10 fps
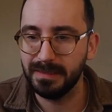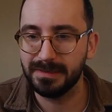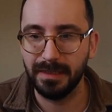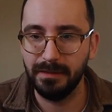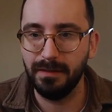is
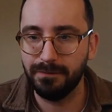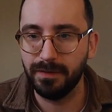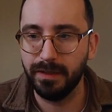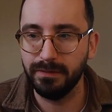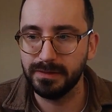that a
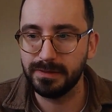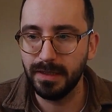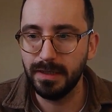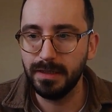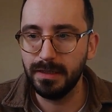fragrance,
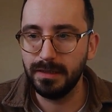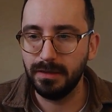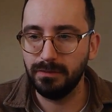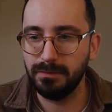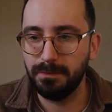you
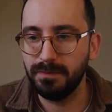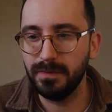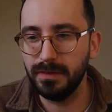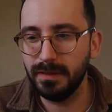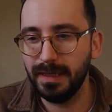know,
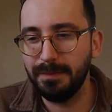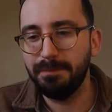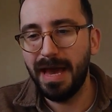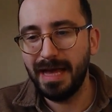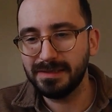it
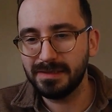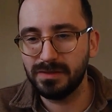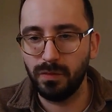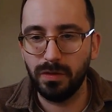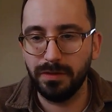masks
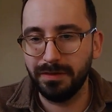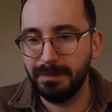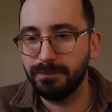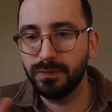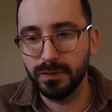or
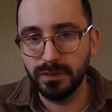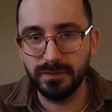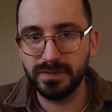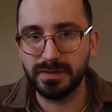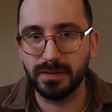
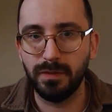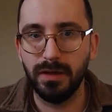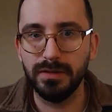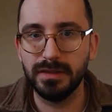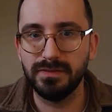improves the
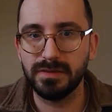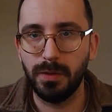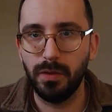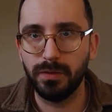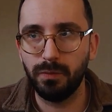quality of
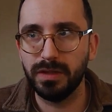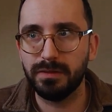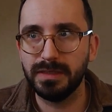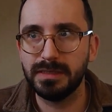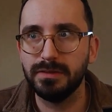smoke with
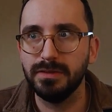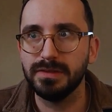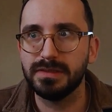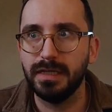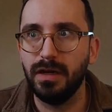
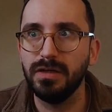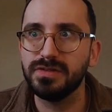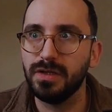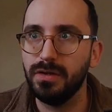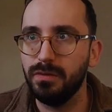materials that
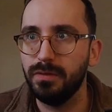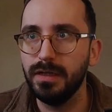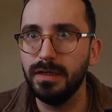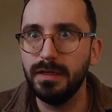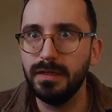also
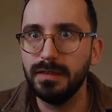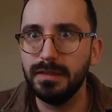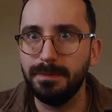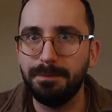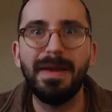
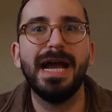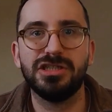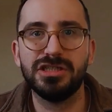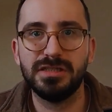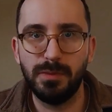
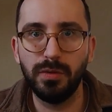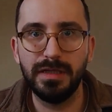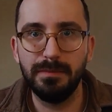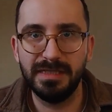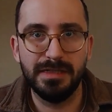match
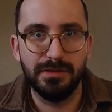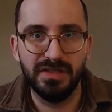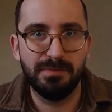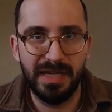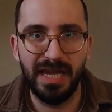smoky
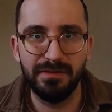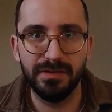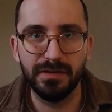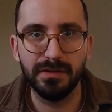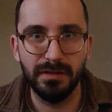materials
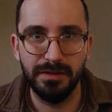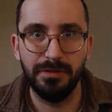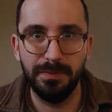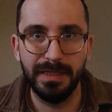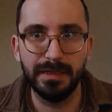behavior a little bit.